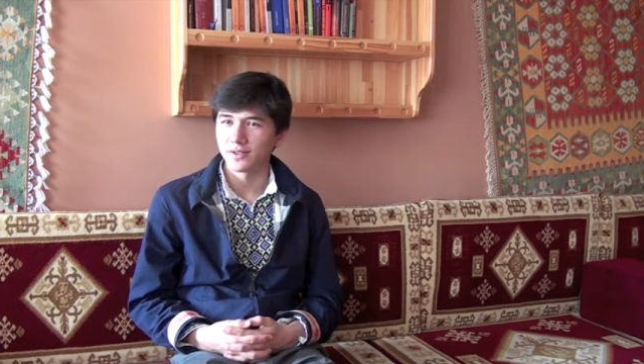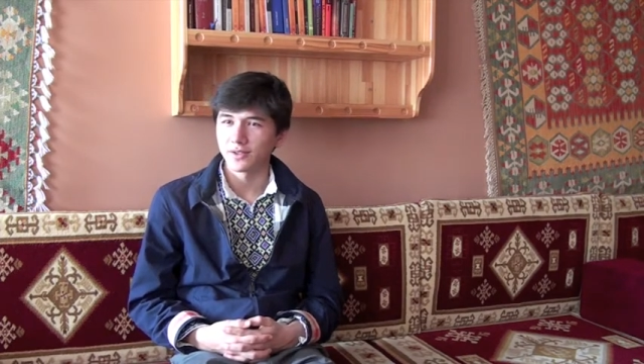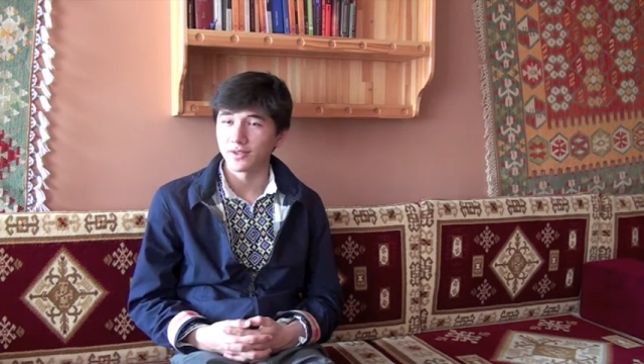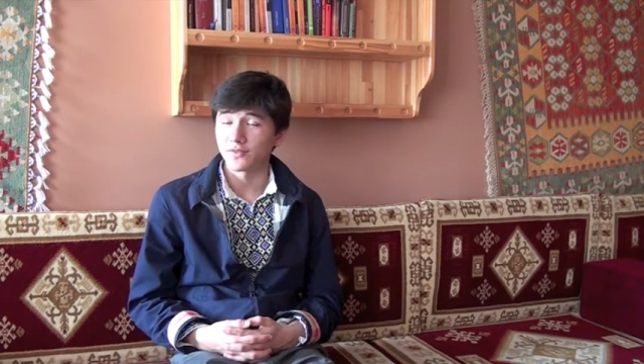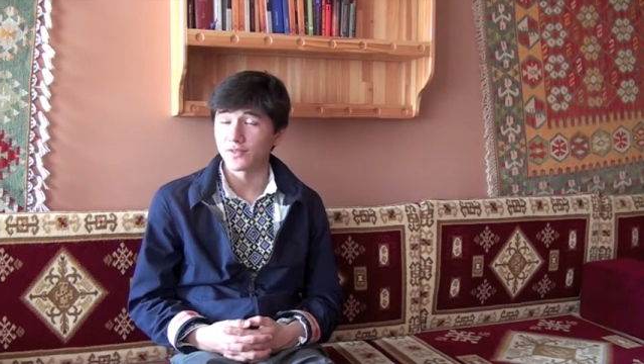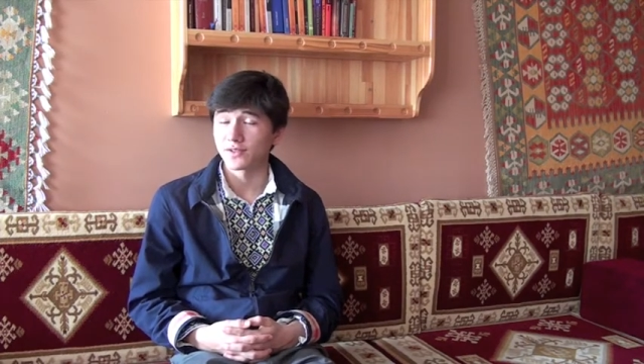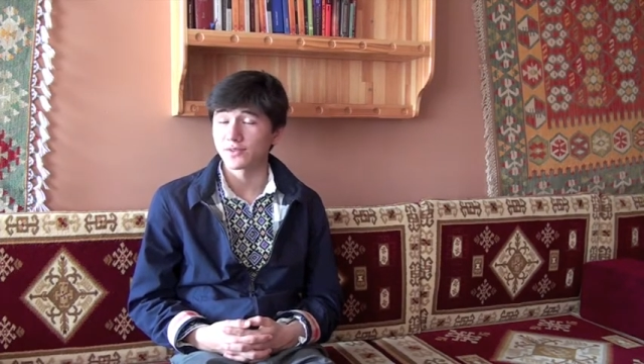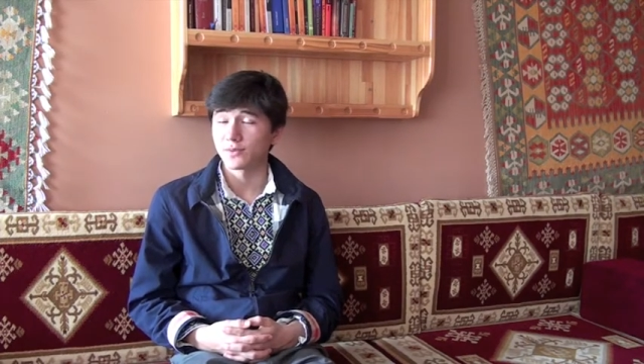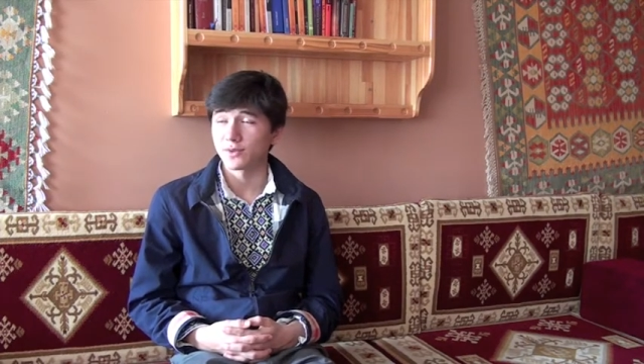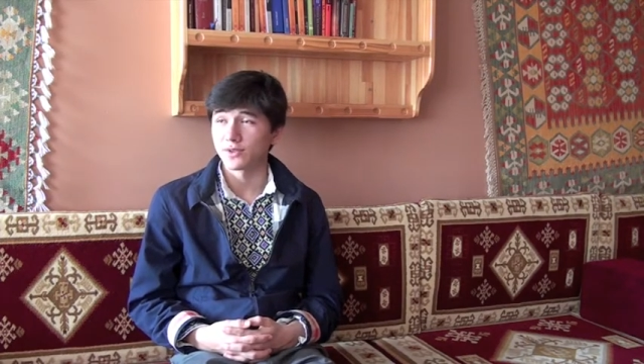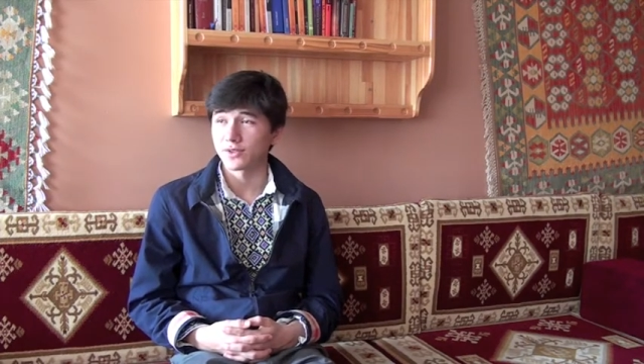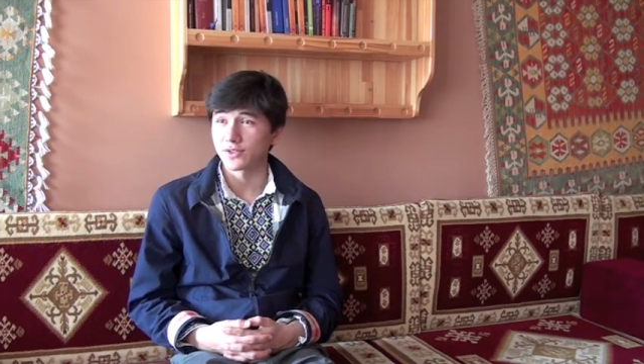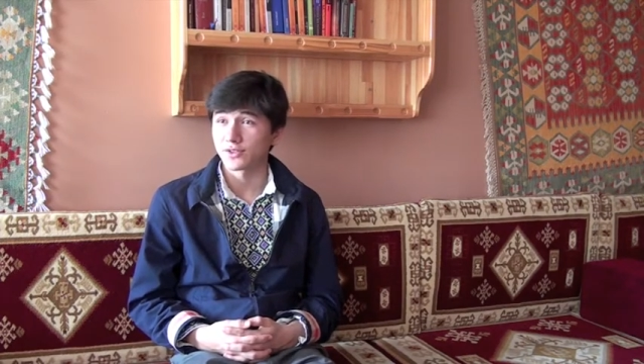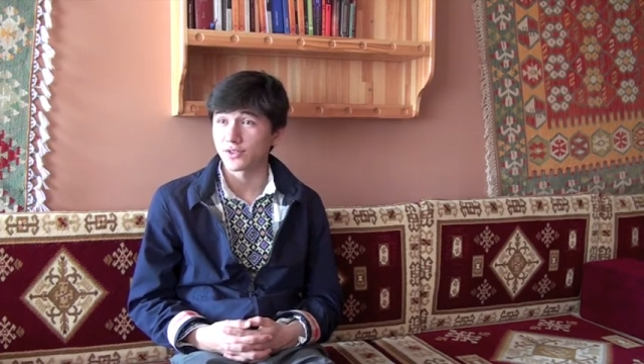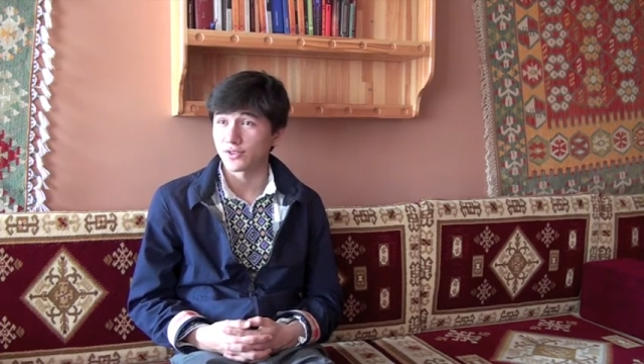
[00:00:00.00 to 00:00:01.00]
If it's
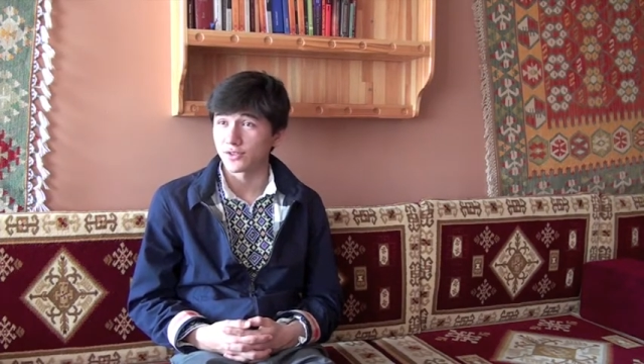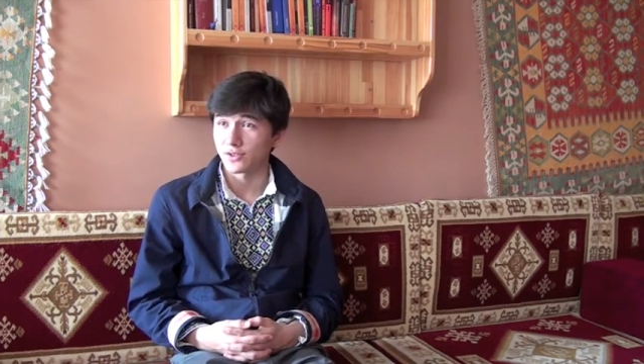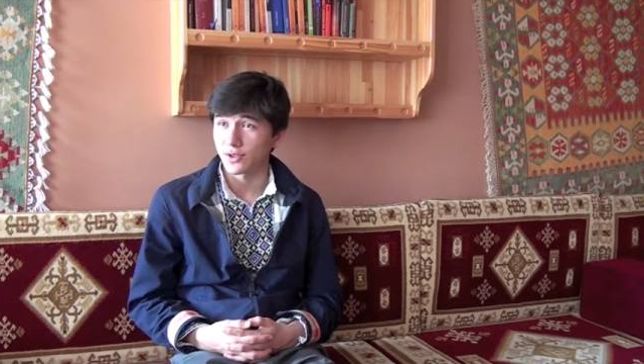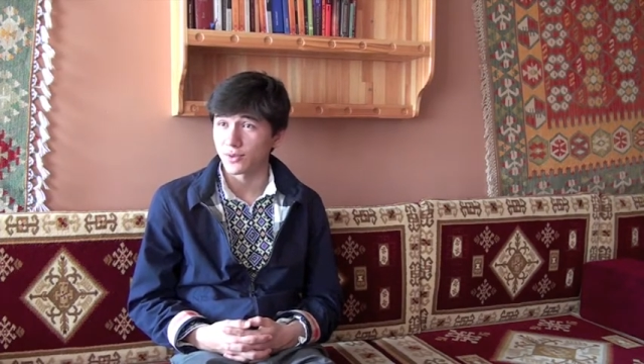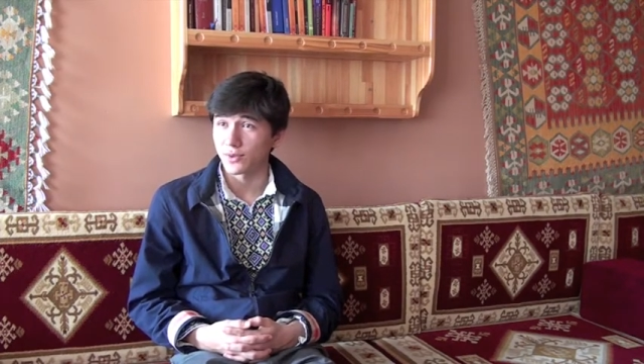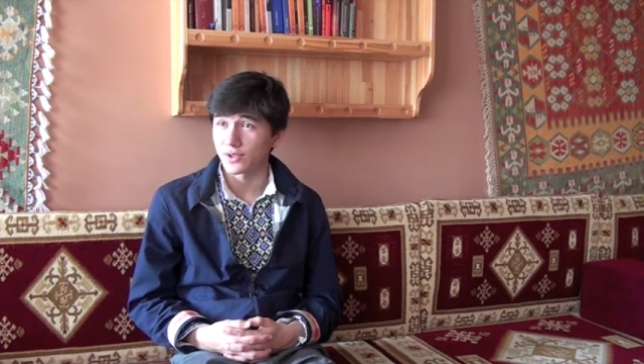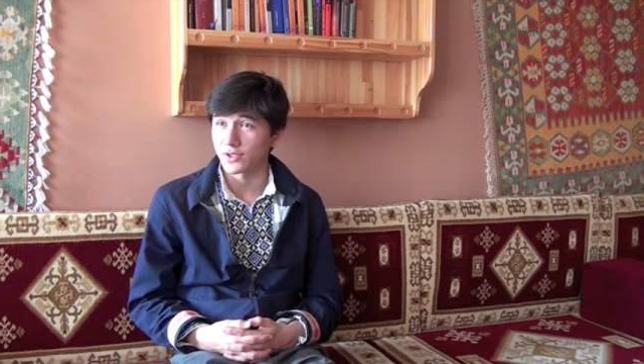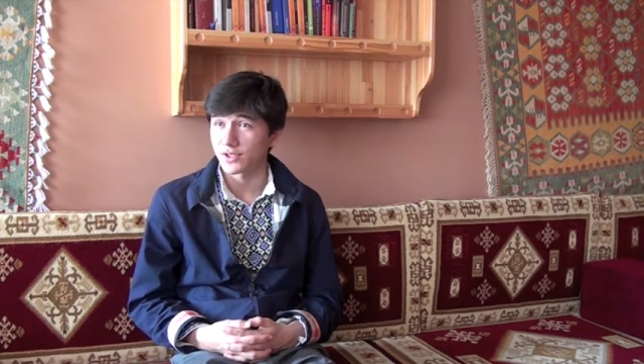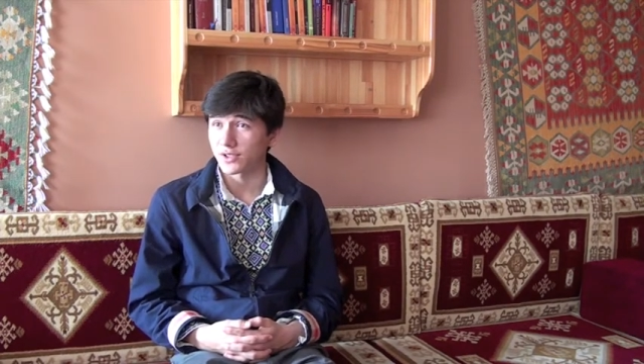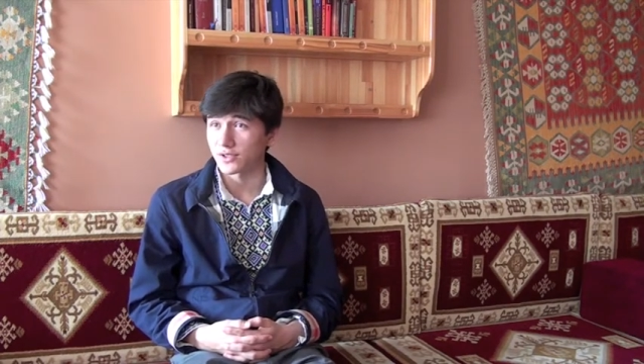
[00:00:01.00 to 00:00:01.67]
winter, is it snowing? Did